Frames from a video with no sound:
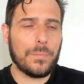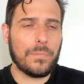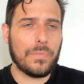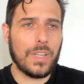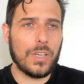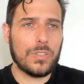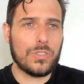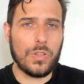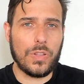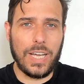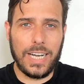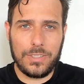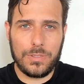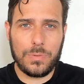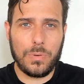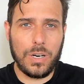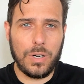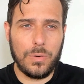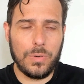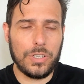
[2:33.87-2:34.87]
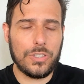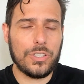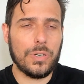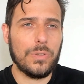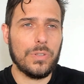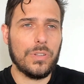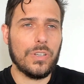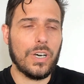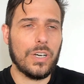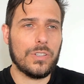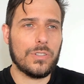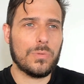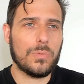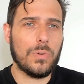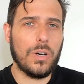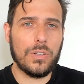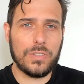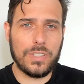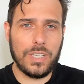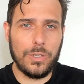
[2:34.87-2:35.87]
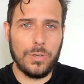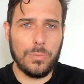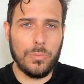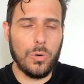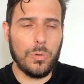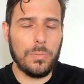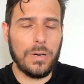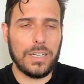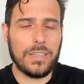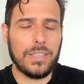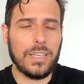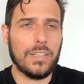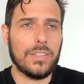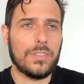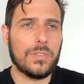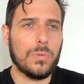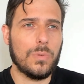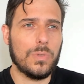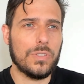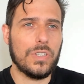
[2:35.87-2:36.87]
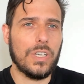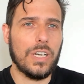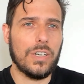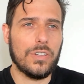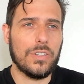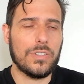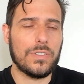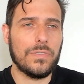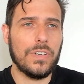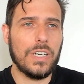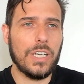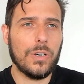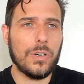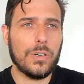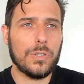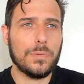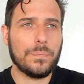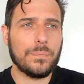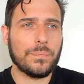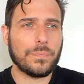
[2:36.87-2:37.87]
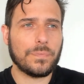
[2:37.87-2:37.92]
So that's what I want to share with you guys as well. I'll tell you more about that towards the end of this video.